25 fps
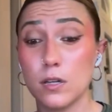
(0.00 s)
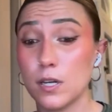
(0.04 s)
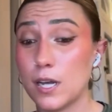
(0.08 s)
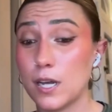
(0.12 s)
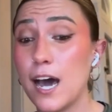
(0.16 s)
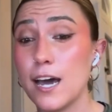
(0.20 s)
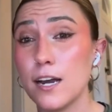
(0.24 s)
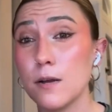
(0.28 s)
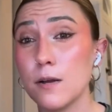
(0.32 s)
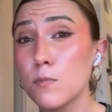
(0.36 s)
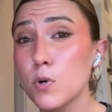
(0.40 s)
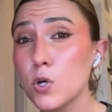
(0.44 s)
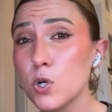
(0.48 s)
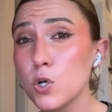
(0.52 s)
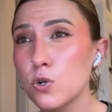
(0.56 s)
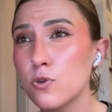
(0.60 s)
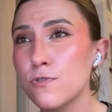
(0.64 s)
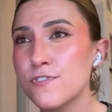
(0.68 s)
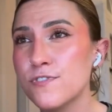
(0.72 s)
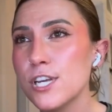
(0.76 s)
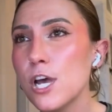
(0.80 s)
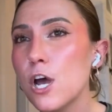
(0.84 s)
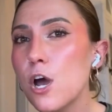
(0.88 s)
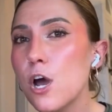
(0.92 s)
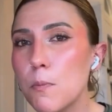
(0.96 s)
kind of
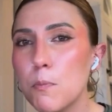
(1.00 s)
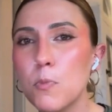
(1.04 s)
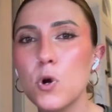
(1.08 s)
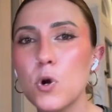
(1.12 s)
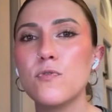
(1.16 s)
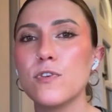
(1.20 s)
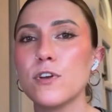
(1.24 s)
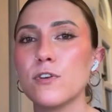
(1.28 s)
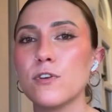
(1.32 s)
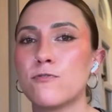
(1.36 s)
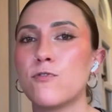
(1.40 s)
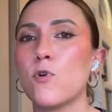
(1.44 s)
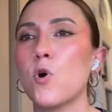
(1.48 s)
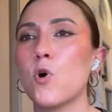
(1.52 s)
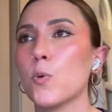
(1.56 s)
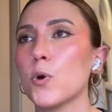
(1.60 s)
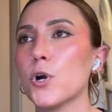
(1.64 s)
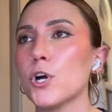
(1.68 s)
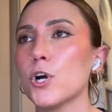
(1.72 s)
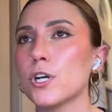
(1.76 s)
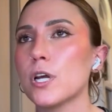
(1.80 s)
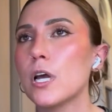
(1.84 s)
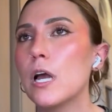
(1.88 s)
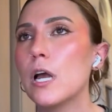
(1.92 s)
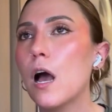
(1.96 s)
moves moving
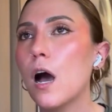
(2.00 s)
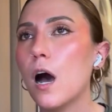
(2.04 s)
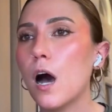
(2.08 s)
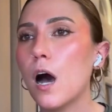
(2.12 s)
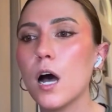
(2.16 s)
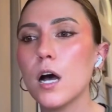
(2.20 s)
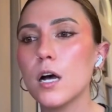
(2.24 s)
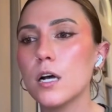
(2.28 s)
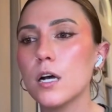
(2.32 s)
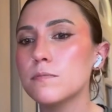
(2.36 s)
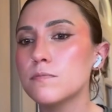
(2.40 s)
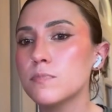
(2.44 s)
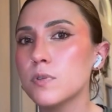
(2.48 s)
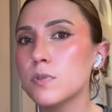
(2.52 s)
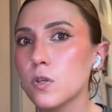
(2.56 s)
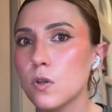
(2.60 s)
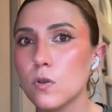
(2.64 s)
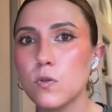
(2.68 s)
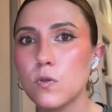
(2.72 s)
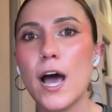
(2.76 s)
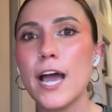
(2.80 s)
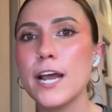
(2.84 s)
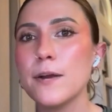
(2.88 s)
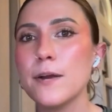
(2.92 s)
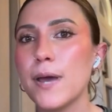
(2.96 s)
forward. Uh, the
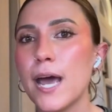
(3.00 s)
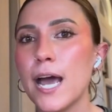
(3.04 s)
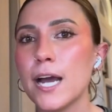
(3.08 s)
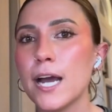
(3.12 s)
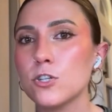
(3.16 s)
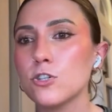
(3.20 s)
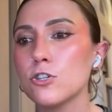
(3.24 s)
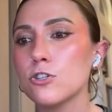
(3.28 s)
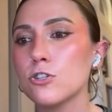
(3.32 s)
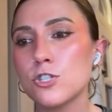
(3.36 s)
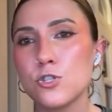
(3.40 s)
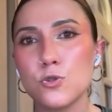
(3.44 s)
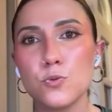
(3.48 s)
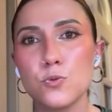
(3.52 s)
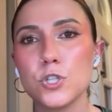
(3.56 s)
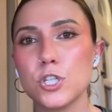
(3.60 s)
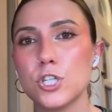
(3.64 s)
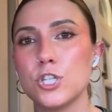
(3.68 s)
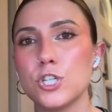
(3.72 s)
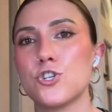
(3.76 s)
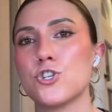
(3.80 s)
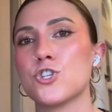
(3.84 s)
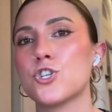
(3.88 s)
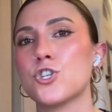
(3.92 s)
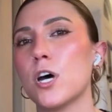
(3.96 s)
linebackers, you really
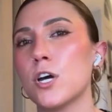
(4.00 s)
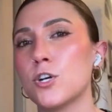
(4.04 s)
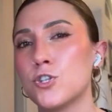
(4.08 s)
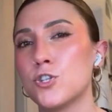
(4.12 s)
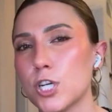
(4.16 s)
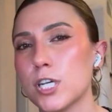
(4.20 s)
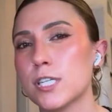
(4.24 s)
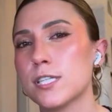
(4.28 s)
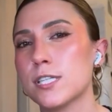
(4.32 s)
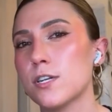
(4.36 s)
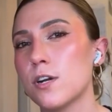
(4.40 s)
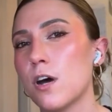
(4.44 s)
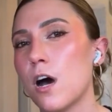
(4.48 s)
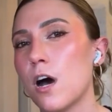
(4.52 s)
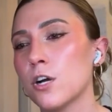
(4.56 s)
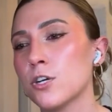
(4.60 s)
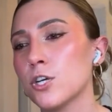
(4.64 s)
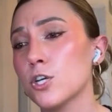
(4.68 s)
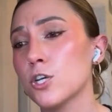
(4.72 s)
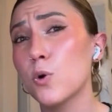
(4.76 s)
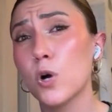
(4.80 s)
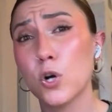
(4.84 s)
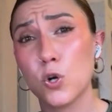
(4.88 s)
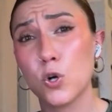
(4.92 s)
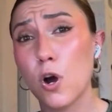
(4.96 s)
just saw Jixon
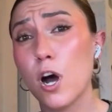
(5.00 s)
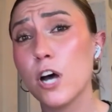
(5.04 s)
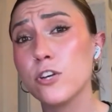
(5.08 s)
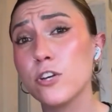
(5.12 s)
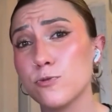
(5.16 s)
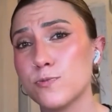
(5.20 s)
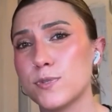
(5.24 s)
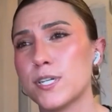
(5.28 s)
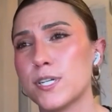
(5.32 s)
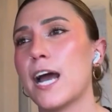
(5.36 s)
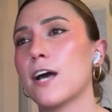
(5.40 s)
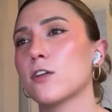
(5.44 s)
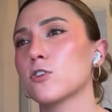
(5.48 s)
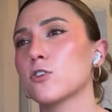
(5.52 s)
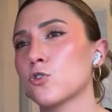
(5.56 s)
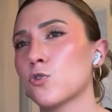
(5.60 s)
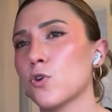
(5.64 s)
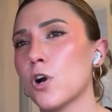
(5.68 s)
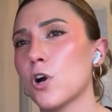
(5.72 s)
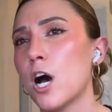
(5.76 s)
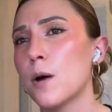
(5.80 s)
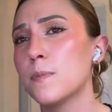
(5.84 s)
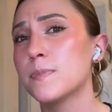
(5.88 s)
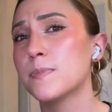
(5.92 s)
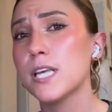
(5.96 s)
Agu across from Tyler
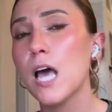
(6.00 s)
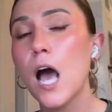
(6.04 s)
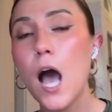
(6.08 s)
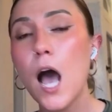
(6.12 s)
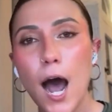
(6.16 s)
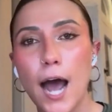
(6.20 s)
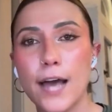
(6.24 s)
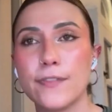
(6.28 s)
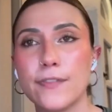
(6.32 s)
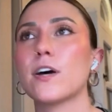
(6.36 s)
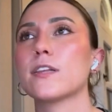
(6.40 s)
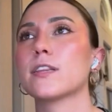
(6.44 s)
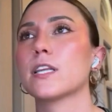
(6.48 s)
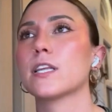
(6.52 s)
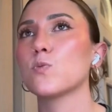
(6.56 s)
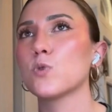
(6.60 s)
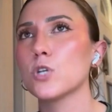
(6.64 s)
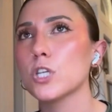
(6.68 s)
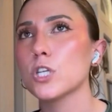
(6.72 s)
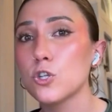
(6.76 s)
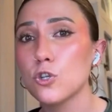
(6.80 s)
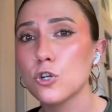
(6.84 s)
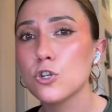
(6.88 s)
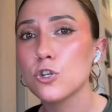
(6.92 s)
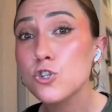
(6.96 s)
Grubbs. I thought they
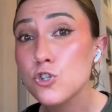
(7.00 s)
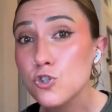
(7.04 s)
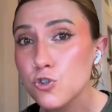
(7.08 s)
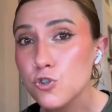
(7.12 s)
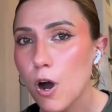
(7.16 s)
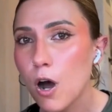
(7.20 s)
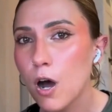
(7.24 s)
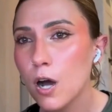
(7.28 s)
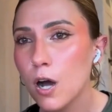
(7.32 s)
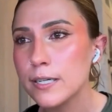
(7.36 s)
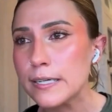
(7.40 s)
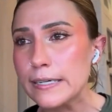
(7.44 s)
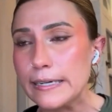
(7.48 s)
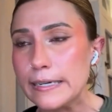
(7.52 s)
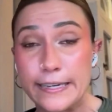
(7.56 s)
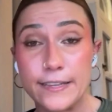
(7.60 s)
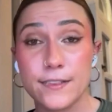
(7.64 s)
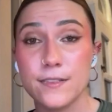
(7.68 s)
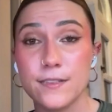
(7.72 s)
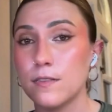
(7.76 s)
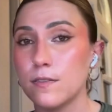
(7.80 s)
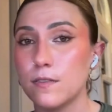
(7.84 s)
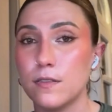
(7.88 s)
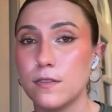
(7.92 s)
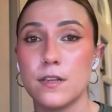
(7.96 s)
really looked strong
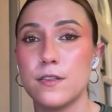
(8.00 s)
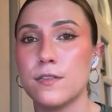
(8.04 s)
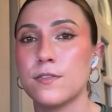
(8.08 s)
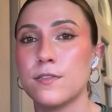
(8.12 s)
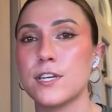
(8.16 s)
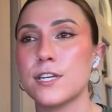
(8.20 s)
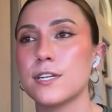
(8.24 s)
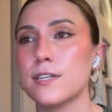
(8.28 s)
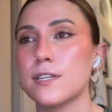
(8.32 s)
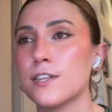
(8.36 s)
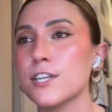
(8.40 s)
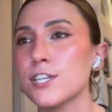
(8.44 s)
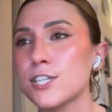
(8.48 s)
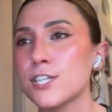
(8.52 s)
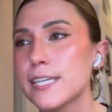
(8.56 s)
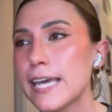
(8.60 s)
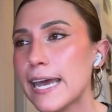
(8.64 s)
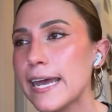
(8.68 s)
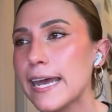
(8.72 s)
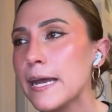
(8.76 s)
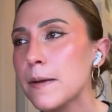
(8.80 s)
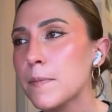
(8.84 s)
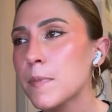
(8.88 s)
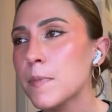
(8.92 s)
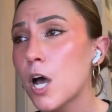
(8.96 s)
in the, this
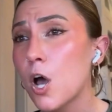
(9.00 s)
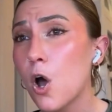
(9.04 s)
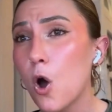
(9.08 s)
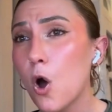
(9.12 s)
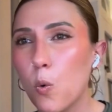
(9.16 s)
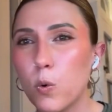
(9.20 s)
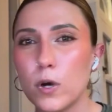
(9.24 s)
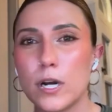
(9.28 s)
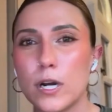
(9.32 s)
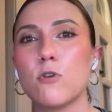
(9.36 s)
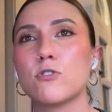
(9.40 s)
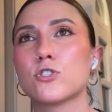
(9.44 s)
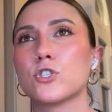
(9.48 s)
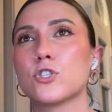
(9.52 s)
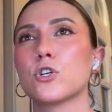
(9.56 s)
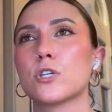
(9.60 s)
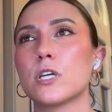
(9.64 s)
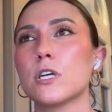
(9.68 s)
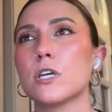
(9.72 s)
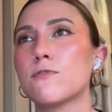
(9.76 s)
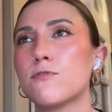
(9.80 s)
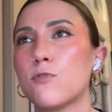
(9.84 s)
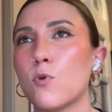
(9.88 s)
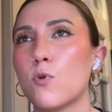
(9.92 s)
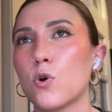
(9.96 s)
game. What I was
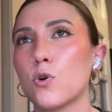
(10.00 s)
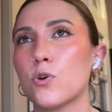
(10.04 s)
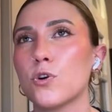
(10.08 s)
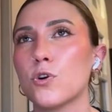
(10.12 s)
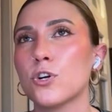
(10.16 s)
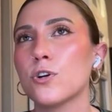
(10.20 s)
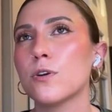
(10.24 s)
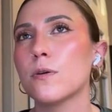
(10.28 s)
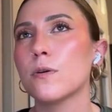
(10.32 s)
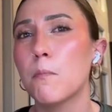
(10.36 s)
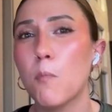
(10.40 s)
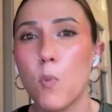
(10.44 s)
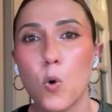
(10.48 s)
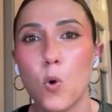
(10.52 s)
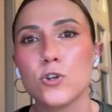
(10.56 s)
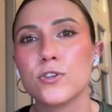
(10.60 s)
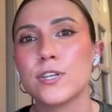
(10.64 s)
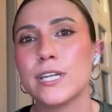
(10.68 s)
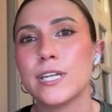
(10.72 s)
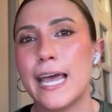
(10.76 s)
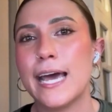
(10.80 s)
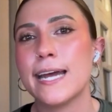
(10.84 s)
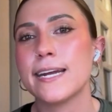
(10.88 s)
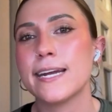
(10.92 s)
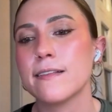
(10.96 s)
looking for more
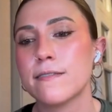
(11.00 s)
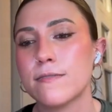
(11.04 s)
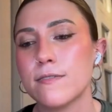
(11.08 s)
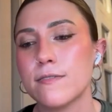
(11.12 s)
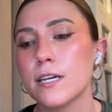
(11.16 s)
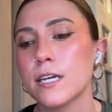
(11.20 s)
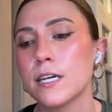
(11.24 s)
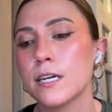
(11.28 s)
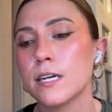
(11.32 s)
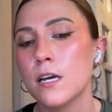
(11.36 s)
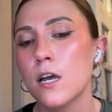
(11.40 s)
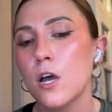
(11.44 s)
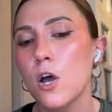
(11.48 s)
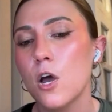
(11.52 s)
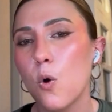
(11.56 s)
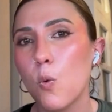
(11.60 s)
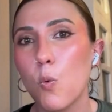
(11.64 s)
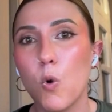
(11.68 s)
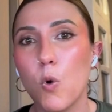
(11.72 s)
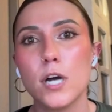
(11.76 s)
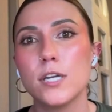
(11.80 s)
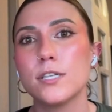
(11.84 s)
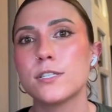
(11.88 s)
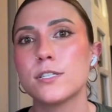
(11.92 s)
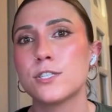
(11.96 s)
than anything
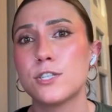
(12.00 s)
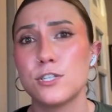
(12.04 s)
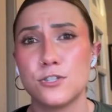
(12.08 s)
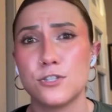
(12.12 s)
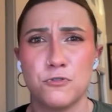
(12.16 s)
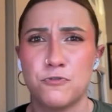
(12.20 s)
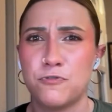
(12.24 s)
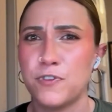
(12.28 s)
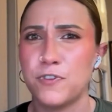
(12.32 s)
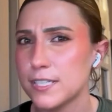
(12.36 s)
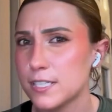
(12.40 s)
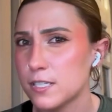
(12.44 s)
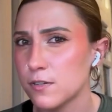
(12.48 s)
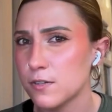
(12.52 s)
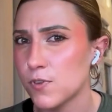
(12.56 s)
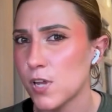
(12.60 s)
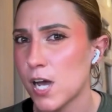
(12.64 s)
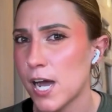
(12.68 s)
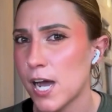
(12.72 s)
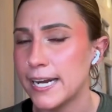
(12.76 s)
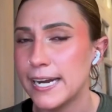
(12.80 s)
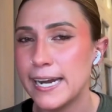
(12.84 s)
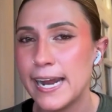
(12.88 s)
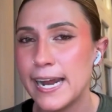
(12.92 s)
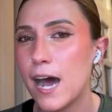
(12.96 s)
was the defensive
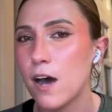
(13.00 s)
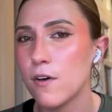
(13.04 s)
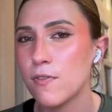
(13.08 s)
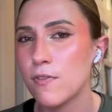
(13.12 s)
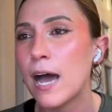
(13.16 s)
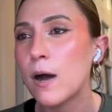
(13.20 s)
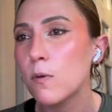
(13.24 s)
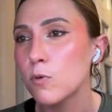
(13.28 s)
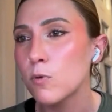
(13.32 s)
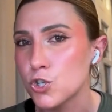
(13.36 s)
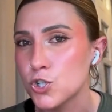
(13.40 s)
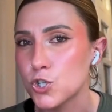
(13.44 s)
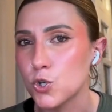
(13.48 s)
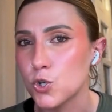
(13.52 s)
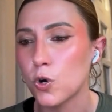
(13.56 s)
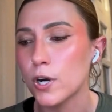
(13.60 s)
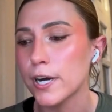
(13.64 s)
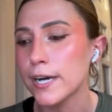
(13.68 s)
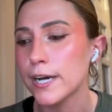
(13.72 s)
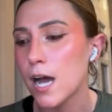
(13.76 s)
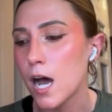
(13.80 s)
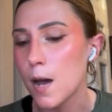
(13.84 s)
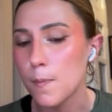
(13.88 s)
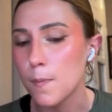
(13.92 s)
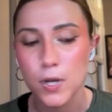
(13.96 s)
line and how that was
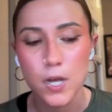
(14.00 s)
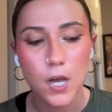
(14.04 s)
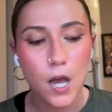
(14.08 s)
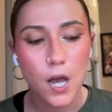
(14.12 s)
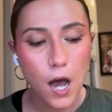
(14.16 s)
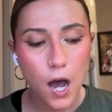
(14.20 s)
shoring up.